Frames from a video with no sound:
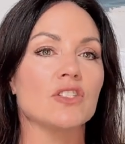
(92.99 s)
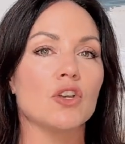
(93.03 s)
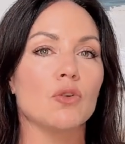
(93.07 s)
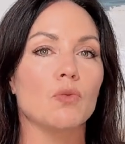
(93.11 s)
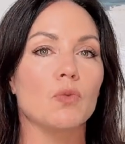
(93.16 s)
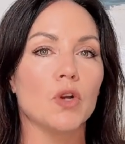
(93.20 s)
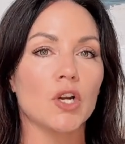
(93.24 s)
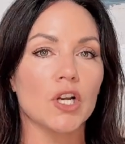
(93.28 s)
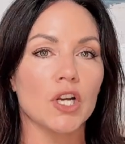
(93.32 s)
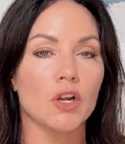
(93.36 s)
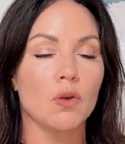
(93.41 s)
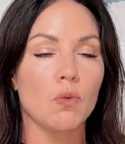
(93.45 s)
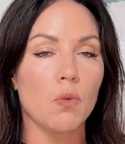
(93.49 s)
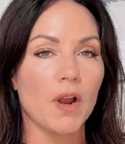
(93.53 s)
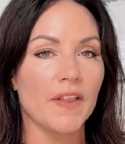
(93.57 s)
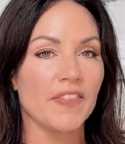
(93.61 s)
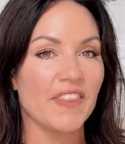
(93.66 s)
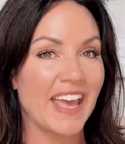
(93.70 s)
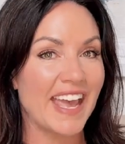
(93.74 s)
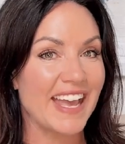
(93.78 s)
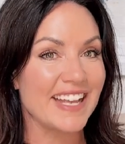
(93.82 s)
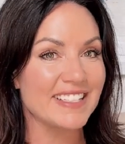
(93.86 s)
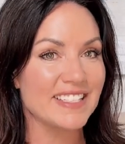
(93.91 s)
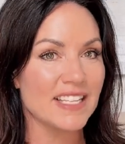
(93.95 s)
So we're gonna want
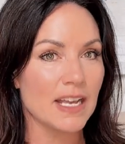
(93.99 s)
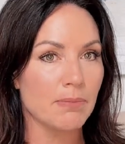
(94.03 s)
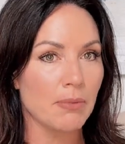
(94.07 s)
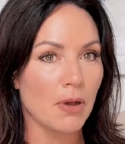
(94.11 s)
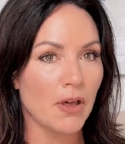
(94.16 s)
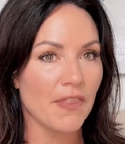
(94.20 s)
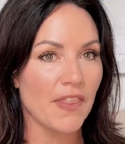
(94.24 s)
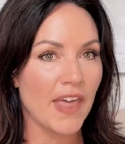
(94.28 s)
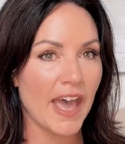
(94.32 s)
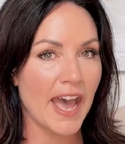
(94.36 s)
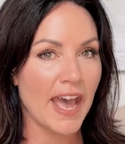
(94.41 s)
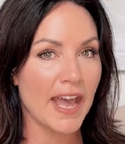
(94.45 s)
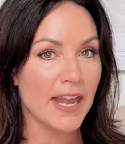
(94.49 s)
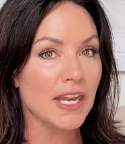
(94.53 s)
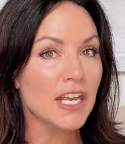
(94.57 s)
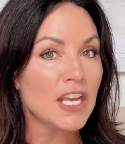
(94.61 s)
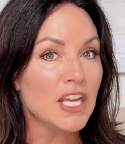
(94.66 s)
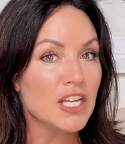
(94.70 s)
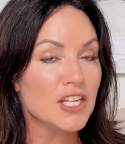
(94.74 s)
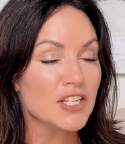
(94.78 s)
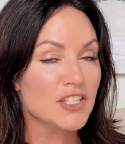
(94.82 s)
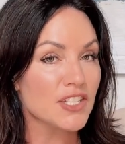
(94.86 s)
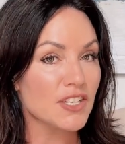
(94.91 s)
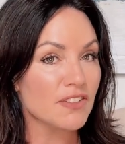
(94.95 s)
the heads up on that
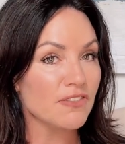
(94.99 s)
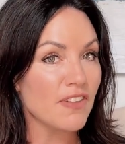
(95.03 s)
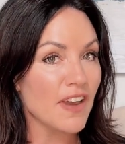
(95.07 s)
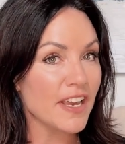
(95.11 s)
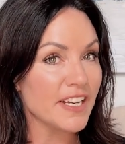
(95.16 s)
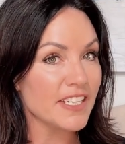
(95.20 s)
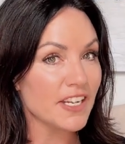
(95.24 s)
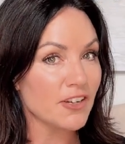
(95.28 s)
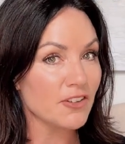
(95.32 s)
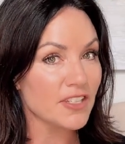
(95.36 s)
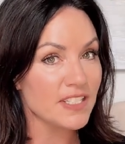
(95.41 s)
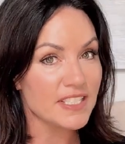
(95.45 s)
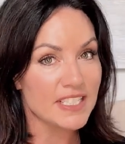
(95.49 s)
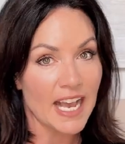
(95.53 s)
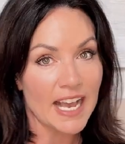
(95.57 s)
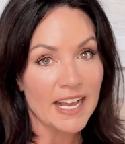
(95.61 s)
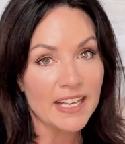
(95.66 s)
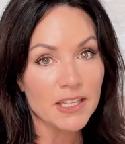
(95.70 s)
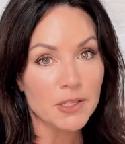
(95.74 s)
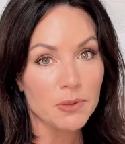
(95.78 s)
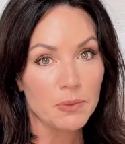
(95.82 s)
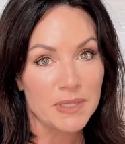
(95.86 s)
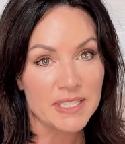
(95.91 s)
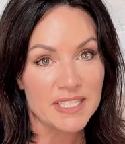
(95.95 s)
to find out
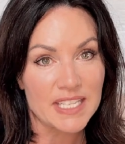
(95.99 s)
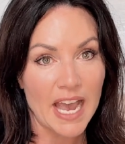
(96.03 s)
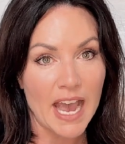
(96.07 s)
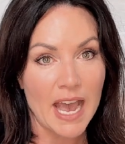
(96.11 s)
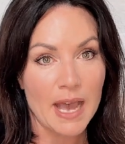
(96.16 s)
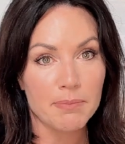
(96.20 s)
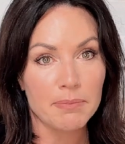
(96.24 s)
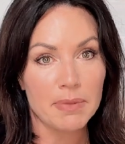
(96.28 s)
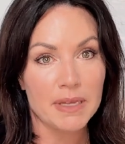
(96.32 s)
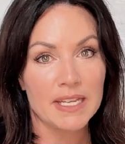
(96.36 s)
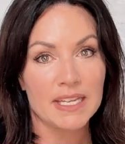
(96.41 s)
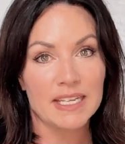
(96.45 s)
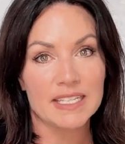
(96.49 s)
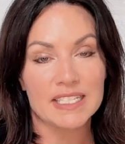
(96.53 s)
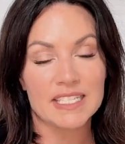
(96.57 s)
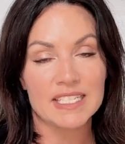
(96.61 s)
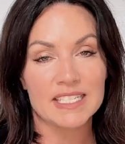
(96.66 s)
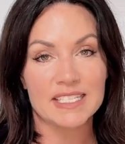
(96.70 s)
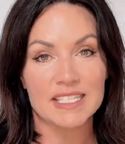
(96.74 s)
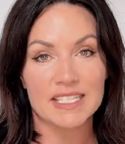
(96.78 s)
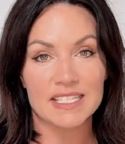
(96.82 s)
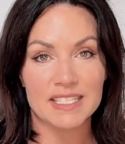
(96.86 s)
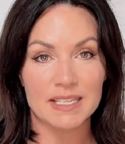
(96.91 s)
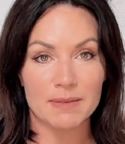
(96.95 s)
exactly what's happened. Is
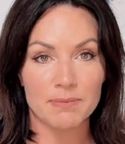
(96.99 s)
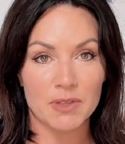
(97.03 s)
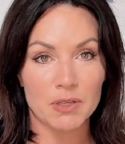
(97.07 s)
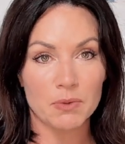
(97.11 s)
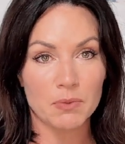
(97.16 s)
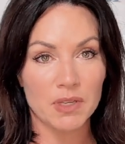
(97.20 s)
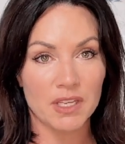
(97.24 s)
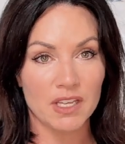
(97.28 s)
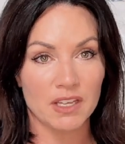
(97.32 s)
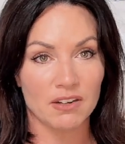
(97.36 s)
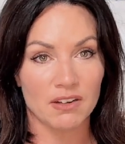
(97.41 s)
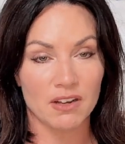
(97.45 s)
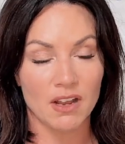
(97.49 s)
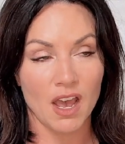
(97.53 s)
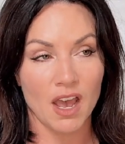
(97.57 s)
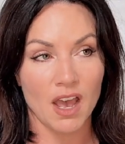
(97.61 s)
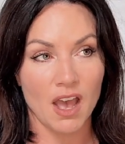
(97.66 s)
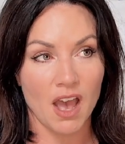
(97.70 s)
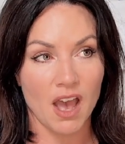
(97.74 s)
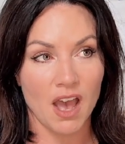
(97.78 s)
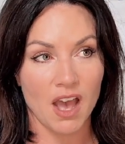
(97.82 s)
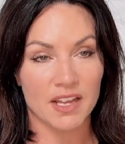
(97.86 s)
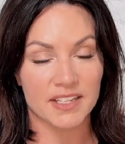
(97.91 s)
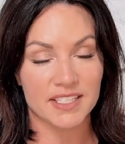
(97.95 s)
this something we can
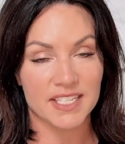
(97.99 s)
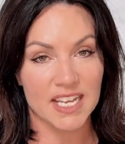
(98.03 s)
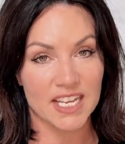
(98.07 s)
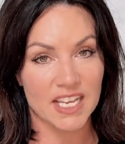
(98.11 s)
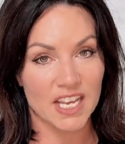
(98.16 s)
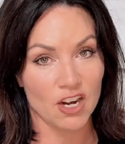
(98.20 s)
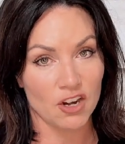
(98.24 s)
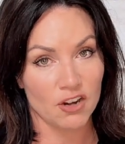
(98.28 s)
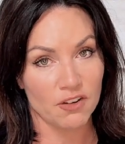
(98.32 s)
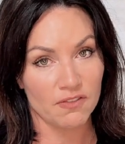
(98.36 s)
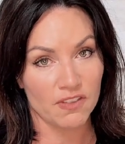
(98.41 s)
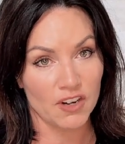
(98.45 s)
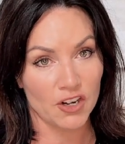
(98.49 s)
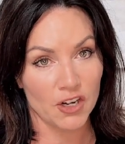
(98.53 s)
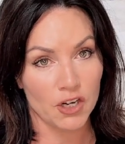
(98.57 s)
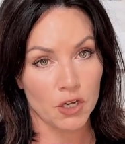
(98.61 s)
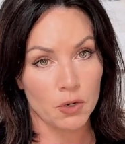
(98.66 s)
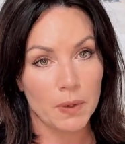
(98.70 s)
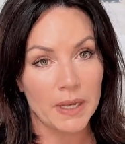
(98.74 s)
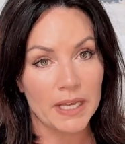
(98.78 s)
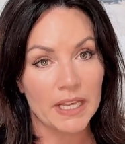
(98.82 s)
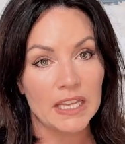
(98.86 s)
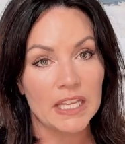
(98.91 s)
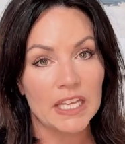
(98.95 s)
take care of very
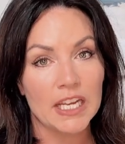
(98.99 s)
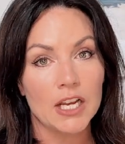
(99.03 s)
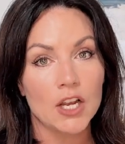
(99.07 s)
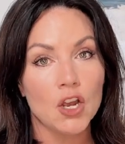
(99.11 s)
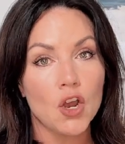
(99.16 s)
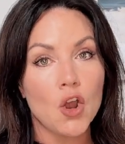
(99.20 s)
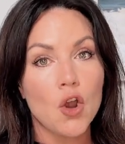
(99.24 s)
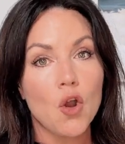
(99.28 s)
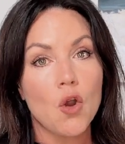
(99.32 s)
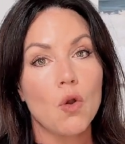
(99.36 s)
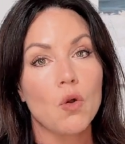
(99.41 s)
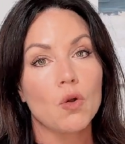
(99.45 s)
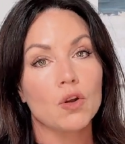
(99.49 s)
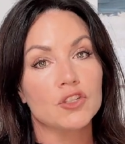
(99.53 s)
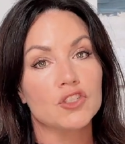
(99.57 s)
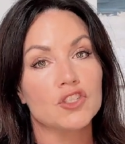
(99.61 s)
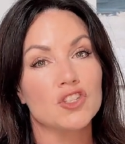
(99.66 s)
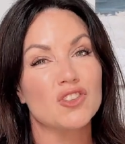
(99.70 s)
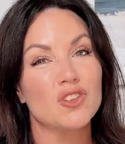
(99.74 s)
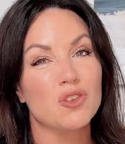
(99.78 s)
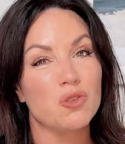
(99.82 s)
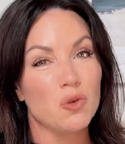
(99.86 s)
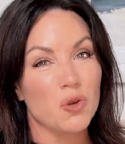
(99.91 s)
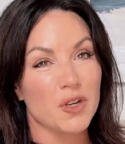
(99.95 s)
quickly, or do
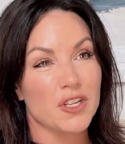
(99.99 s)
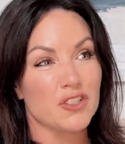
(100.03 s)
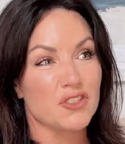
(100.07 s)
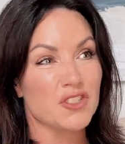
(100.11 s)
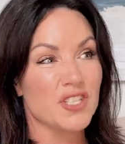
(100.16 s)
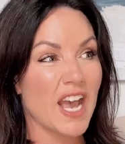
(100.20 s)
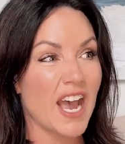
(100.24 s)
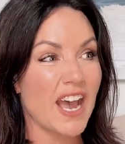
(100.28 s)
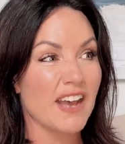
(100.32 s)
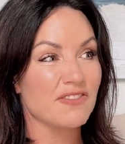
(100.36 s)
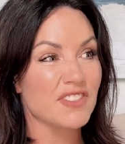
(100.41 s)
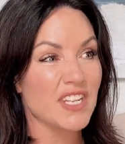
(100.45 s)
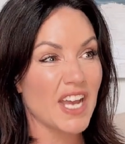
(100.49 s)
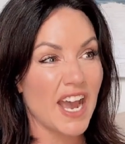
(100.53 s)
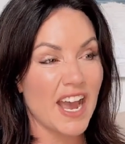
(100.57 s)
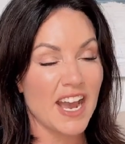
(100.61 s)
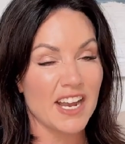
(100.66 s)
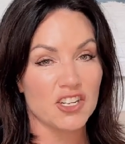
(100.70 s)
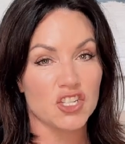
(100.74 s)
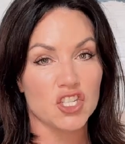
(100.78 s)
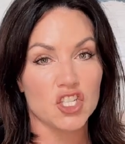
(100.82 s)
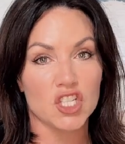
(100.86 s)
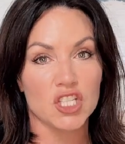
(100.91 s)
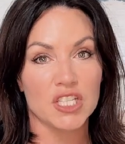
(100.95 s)
the lawyers have to
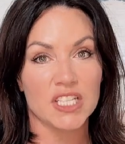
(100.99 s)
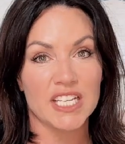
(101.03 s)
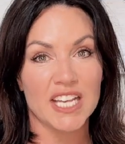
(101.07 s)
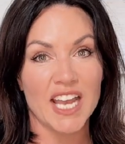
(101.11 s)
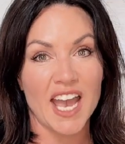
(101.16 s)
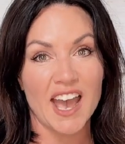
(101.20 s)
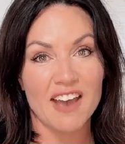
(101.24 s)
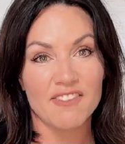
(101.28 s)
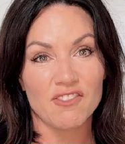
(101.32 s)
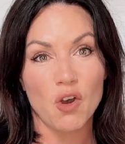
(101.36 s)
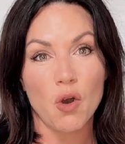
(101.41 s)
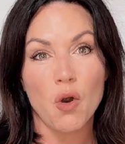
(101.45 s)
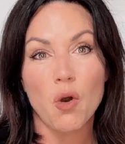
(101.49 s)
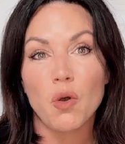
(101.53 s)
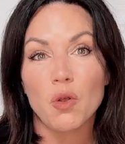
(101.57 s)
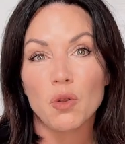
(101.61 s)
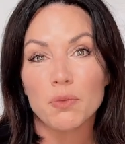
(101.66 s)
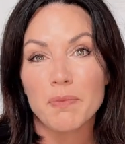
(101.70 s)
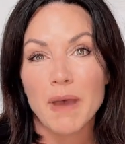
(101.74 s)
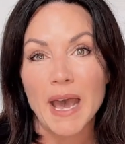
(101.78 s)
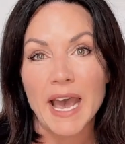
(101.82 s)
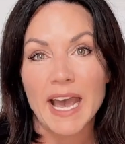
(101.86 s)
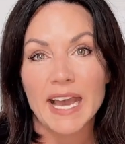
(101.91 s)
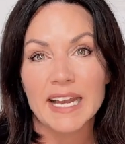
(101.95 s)
actually have a
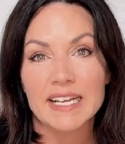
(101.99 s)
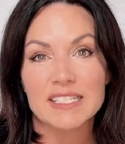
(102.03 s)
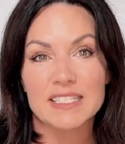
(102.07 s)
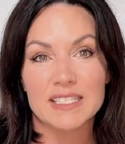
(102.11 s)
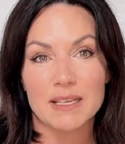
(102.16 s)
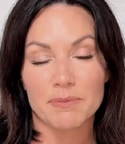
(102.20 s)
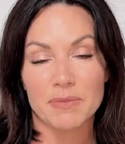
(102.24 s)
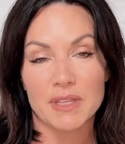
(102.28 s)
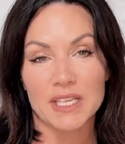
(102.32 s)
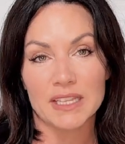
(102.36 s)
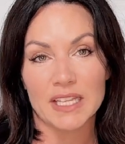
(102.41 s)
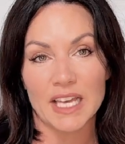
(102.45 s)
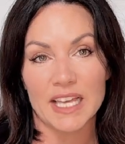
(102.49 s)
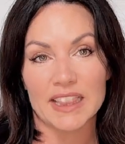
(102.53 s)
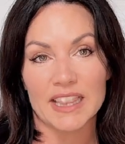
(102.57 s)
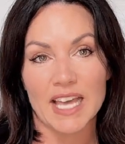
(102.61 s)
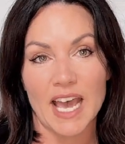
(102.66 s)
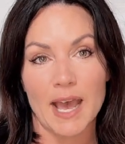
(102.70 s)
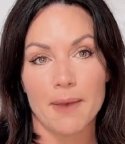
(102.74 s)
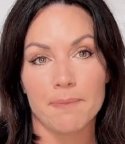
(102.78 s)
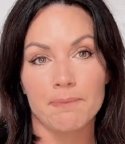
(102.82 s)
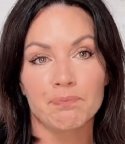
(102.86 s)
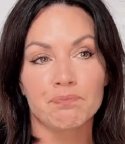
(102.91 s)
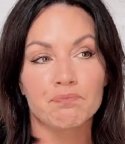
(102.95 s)
holdback, something like
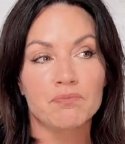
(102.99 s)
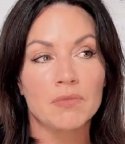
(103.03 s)
that?